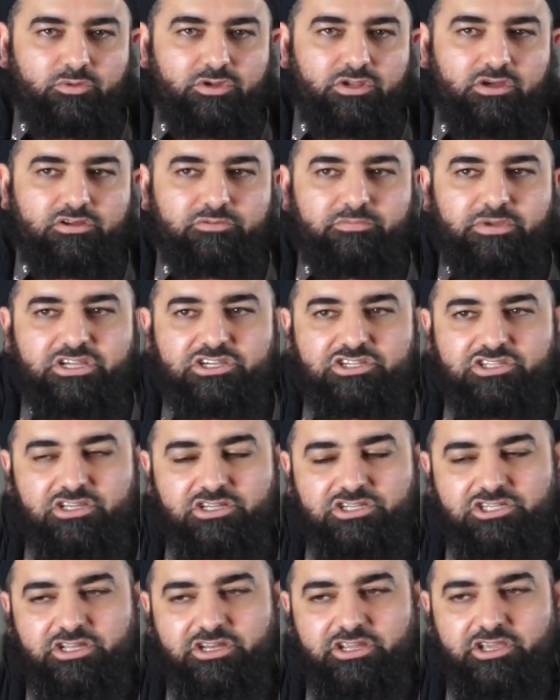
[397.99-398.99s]
We don't make sh-
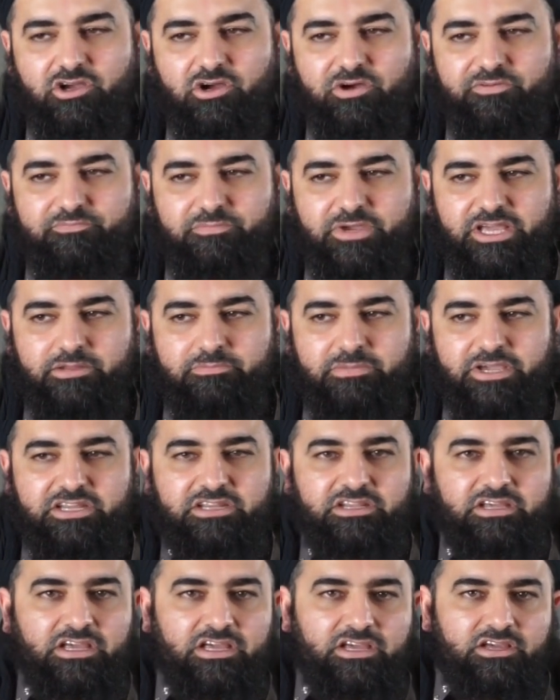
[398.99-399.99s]
Sharia of man
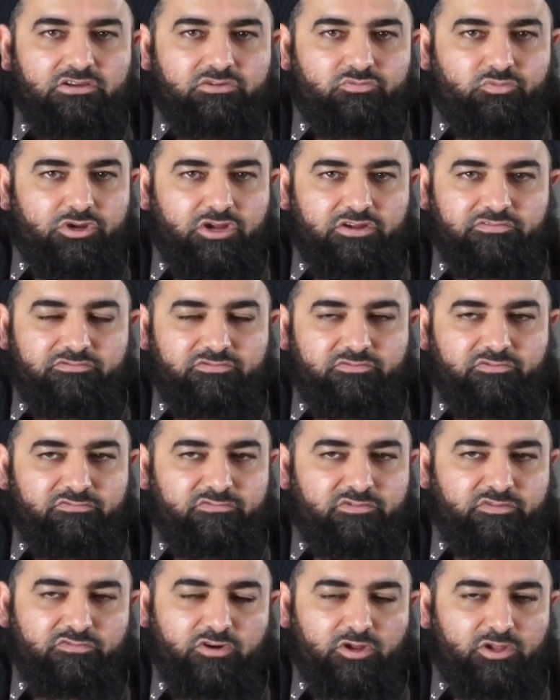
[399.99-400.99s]
made, we don't f-
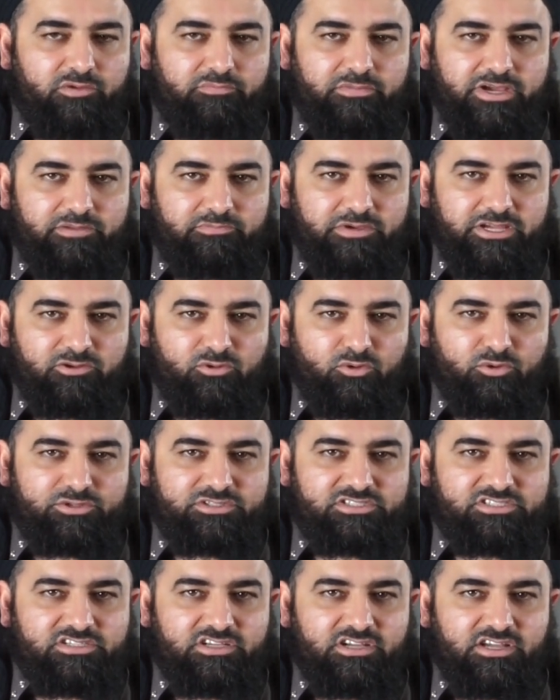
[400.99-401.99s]
follow man made
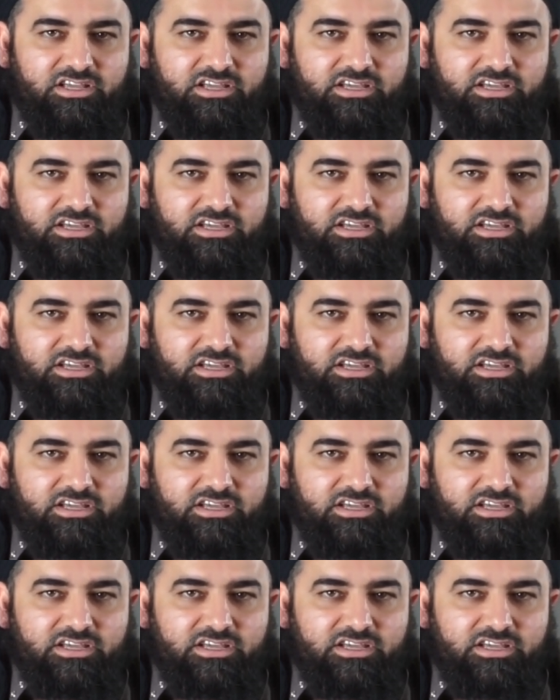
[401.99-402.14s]
laws.